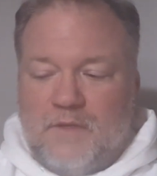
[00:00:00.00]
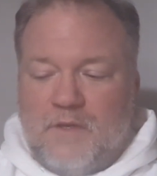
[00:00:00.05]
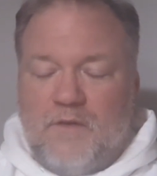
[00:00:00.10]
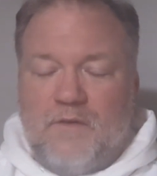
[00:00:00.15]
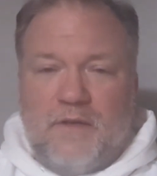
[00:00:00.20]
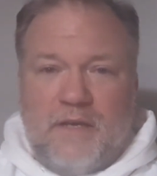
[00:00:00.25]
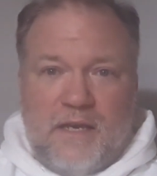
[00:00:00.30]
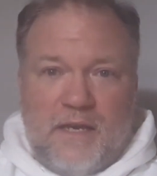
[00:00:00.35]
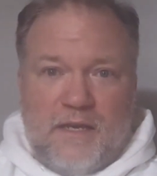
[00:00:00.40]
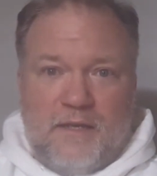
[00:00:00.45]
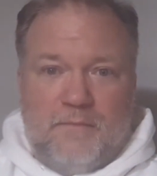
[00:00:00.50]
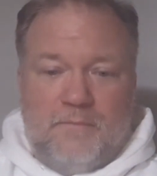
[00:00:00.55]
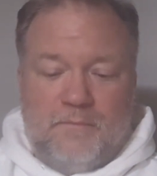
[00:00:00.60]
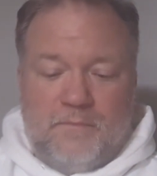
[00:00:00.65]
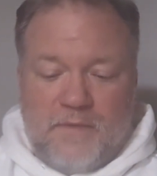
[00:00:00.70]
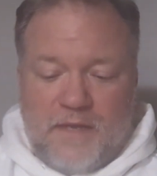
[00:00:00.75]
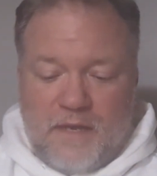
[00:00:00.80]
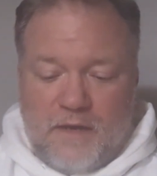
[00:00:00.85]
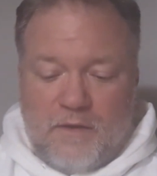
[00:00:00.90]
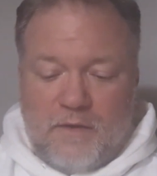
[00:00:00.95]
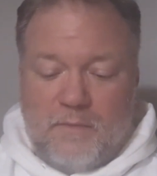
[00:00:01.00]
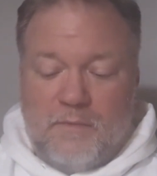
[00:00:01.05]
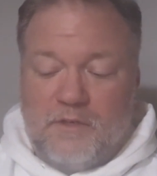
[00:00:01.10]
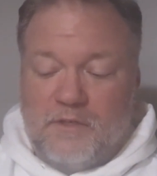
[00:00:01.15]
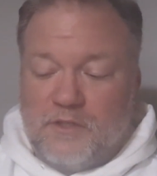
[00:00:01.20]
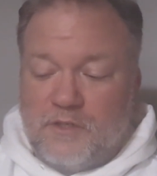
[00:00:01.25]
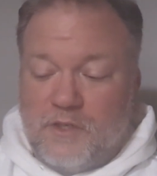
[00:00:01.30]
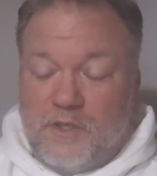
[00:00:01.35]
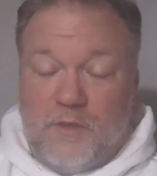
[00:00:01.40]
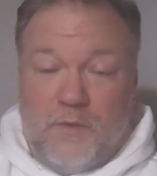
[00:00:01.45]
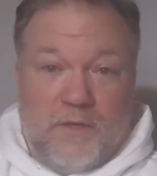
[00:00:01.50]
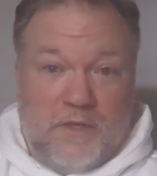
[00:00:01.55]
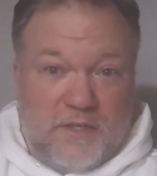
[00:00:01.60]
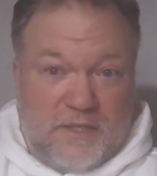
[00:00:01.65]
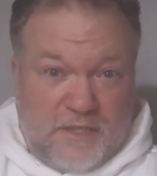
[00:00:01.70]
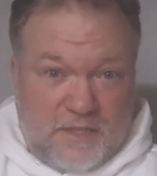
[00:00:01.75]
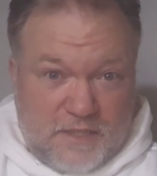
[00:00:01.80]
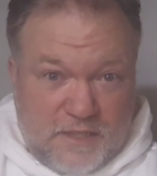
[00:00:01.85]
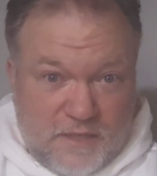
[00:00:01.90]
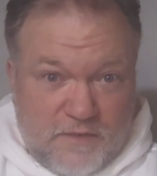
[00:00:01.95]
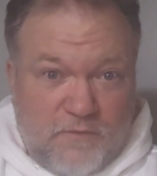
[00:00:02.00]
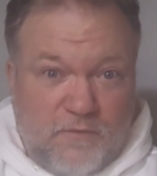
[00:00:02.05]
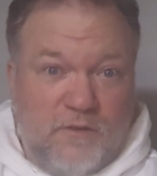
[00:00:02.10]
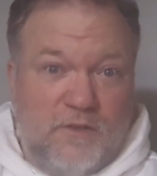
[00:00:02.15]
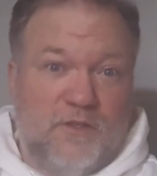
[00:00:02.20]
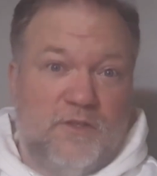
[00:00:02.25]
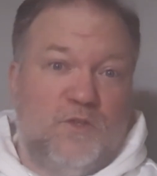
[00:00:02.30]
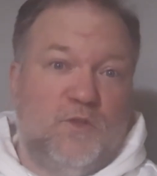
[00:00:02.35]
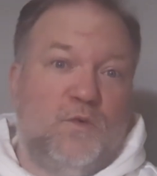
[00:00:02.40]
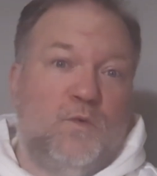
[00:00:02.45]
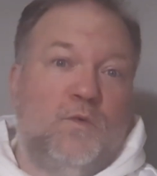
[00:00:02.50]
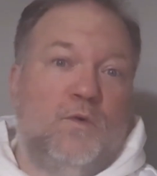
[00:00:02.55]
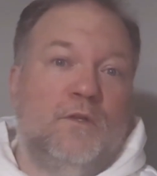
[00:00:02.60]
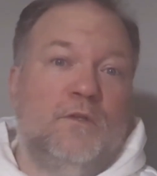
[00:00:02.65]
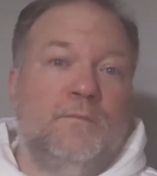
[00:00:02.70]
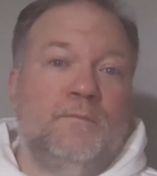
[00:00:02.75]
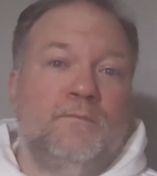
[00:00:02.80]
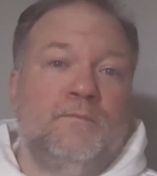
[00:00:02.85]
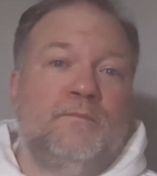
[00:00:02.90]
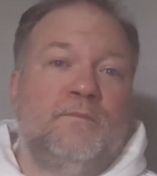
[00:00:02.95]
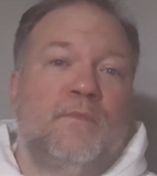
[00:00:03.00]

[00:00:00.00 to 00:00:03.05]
Okay, now I'm going to show you a different tool,